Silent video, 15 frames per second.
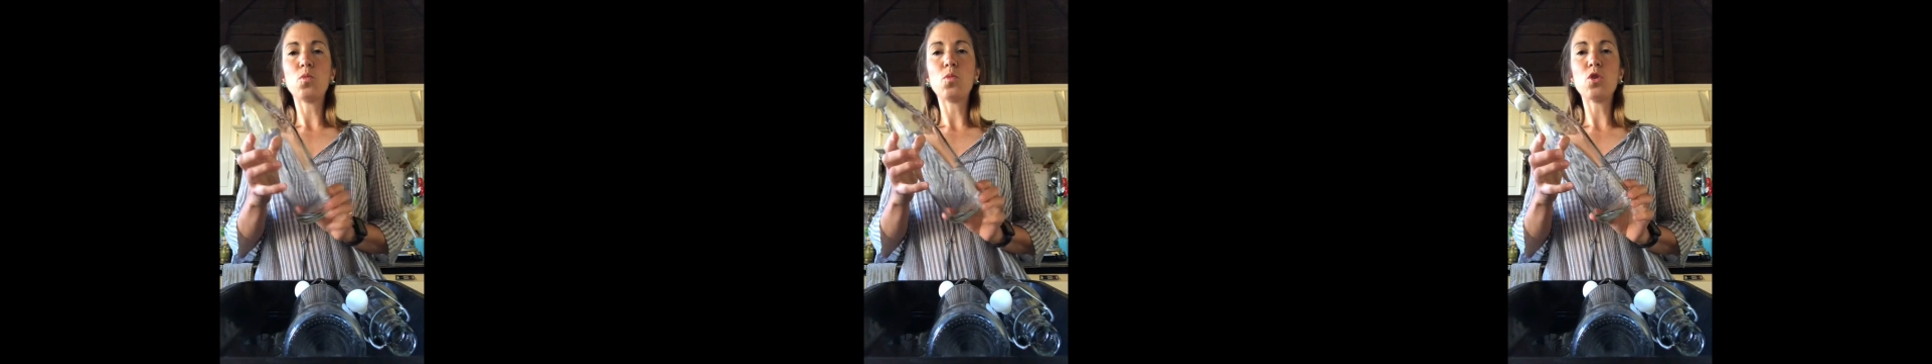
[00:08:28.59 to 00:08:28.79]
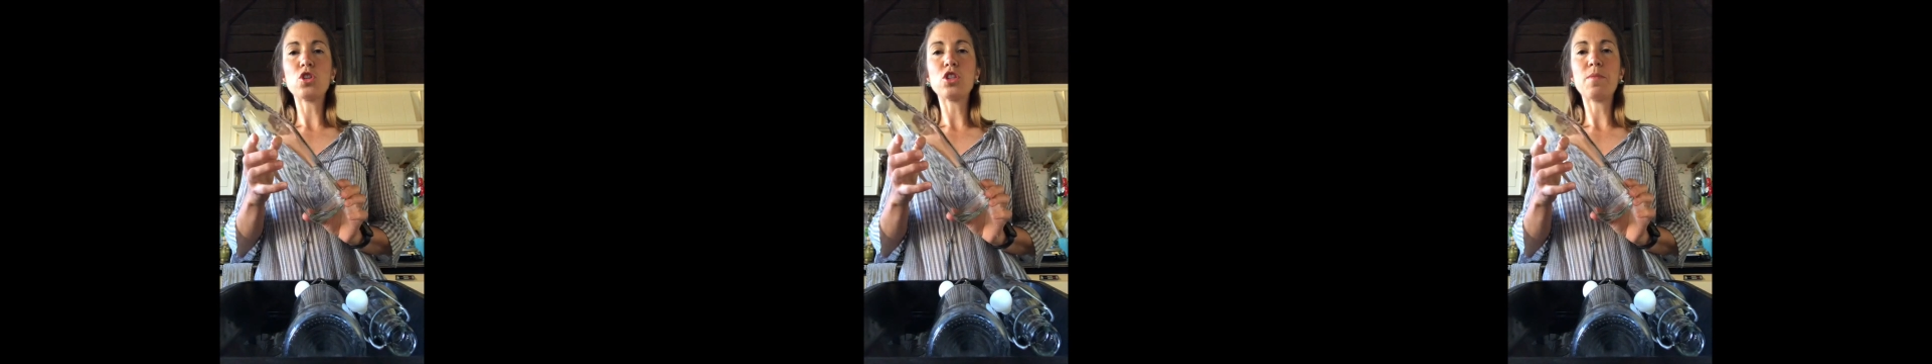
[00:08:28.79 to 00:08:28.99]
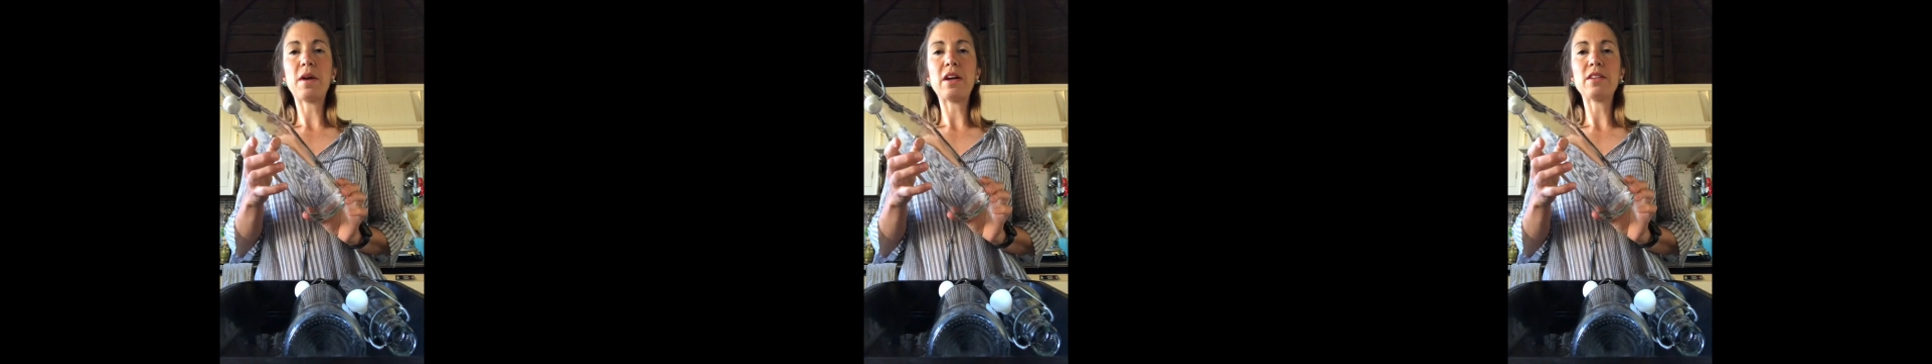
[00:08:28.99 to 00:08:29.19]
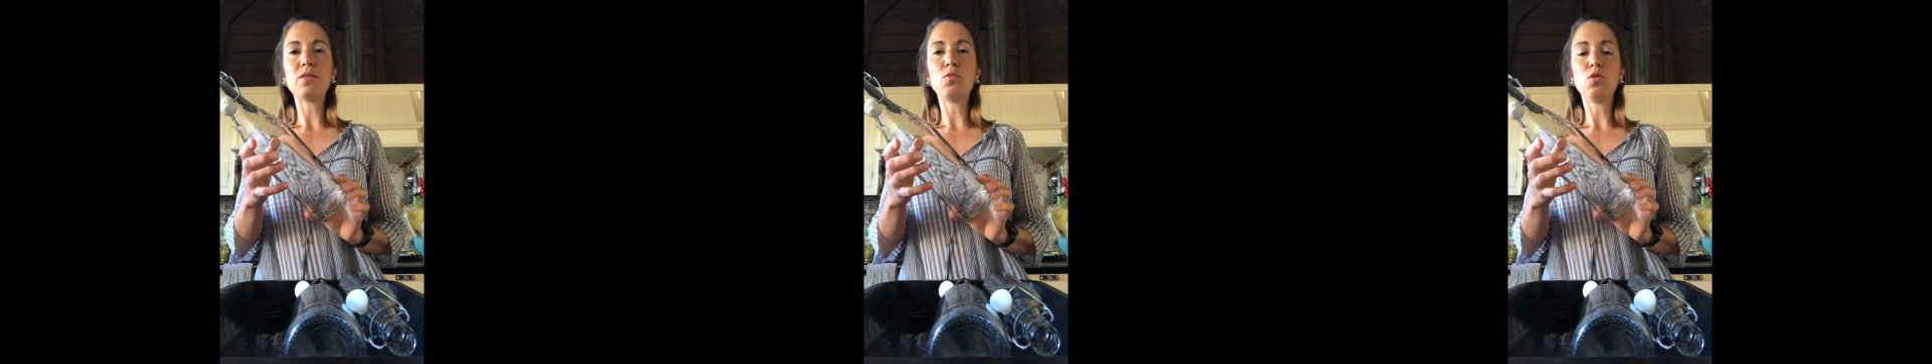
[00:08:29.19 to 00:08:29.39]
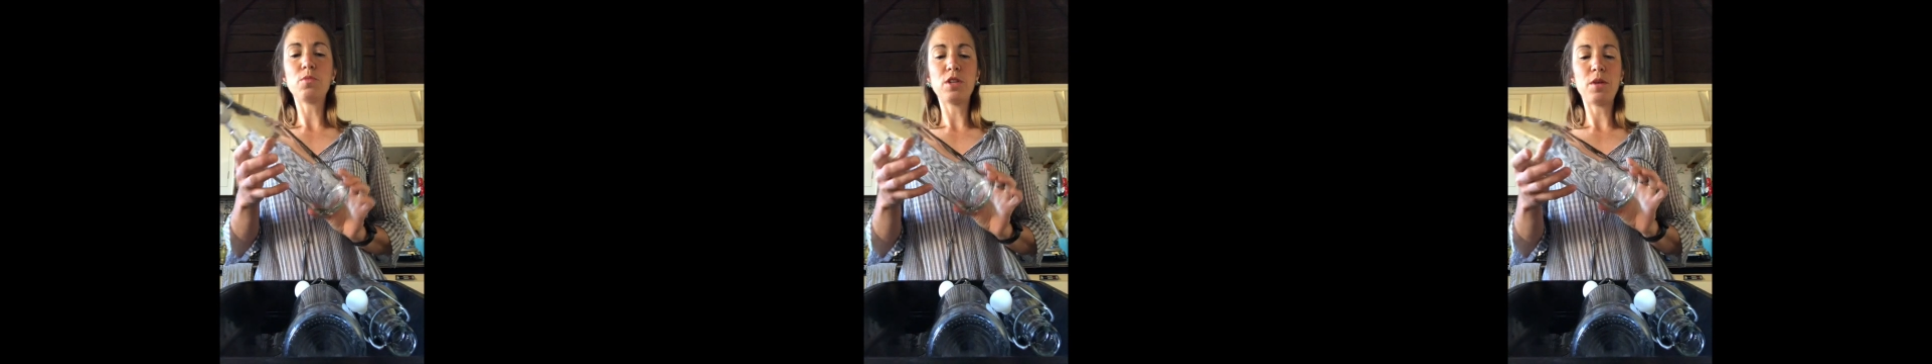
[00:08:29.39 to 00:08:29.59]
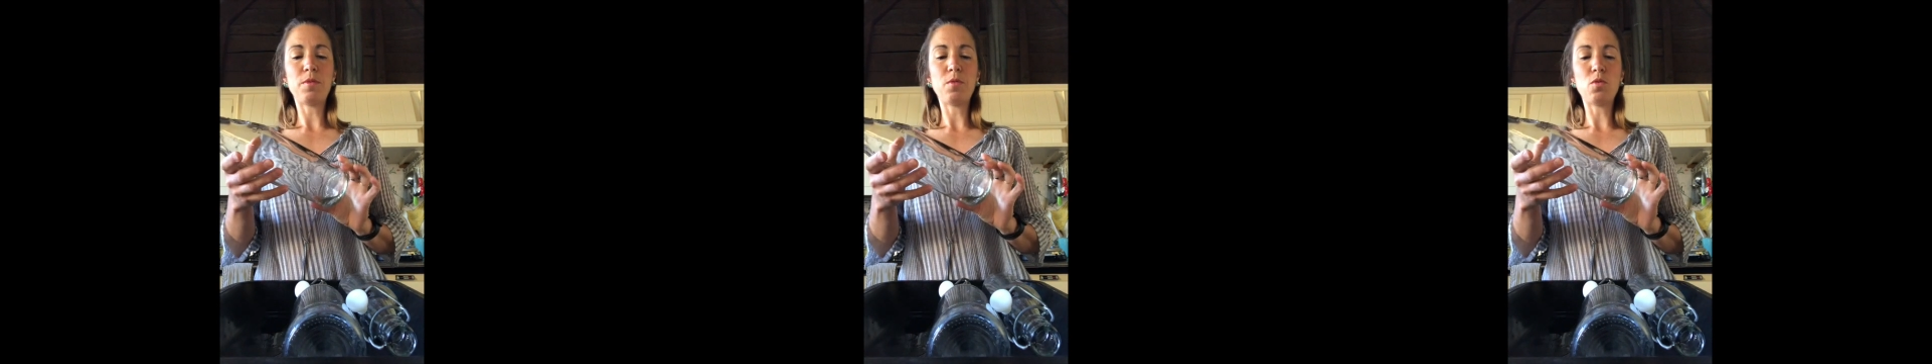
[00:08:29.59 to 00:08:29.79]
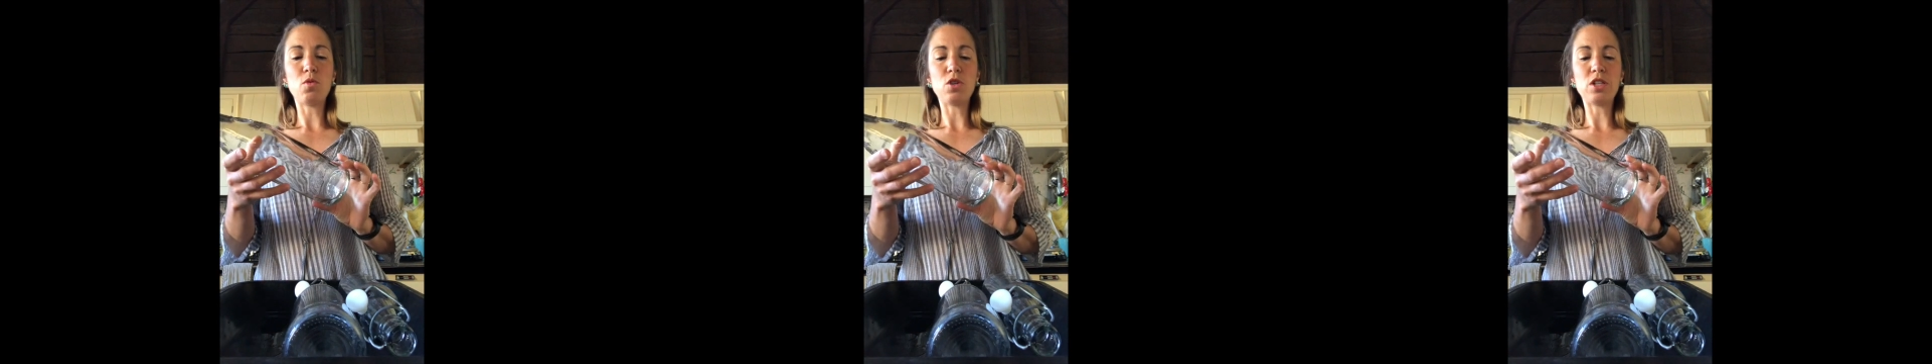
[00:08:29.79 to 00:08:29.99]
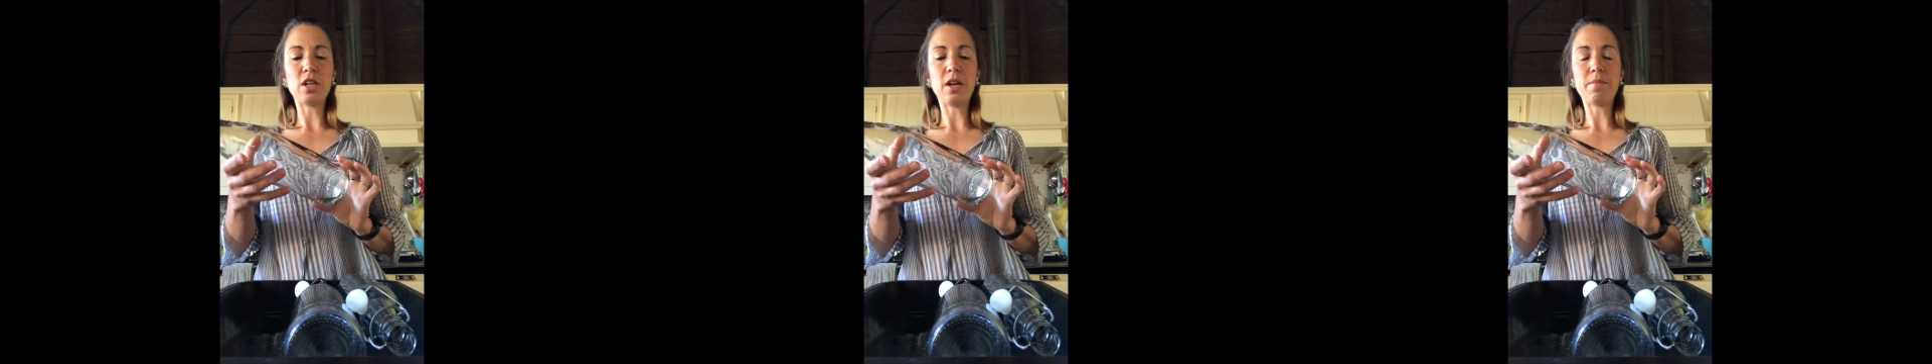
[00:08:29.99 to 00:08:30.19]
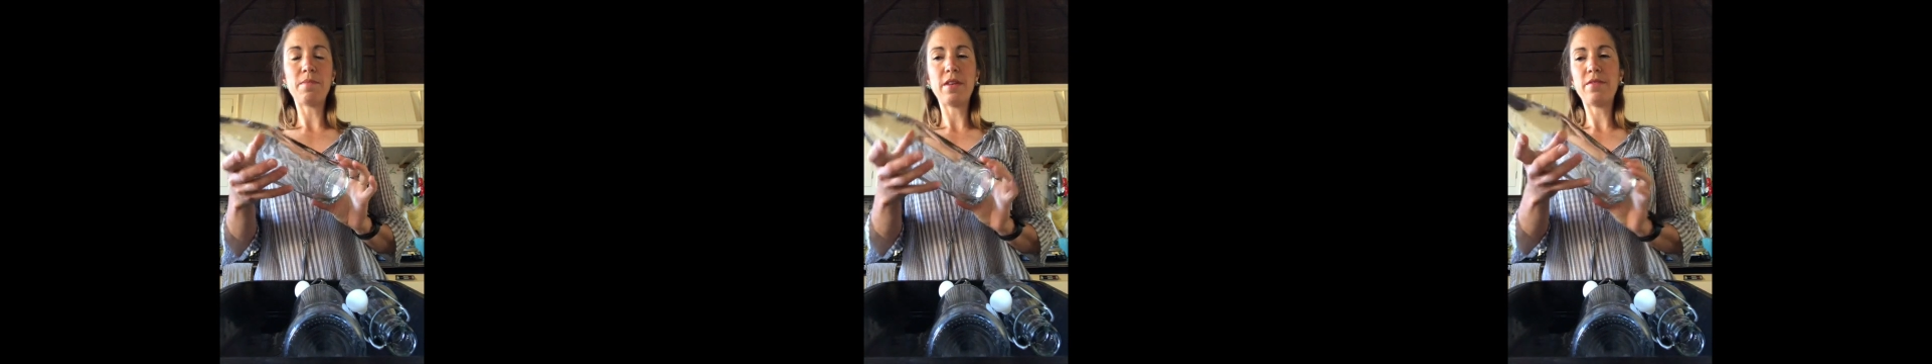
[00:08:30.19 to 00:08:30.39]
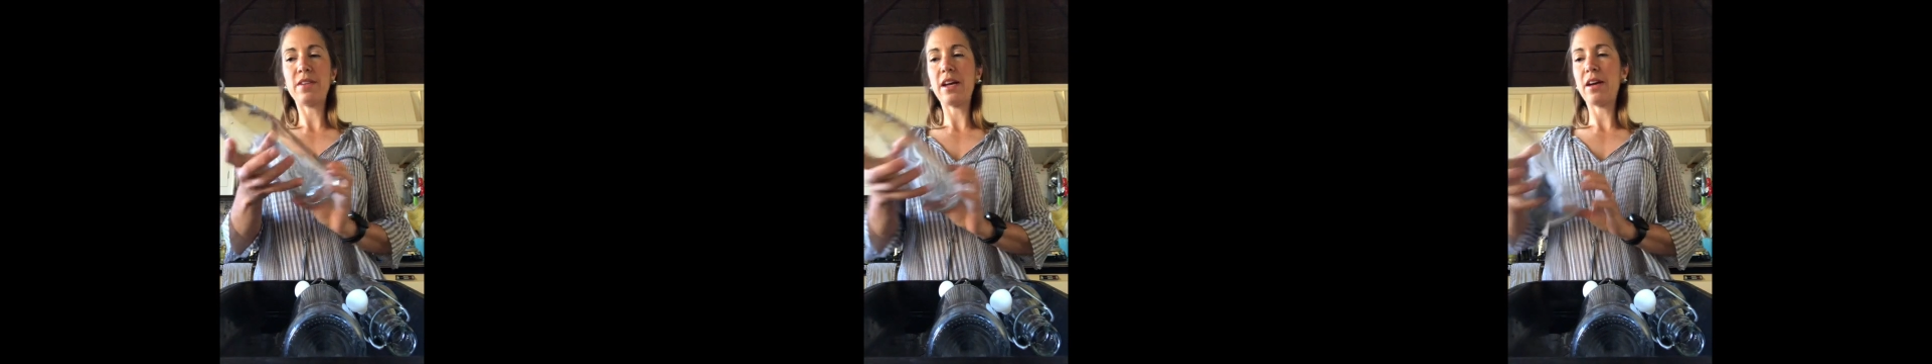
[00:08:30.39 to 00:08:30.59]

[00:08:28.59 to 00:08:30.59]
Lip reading: washed them out in warm soapy water. They're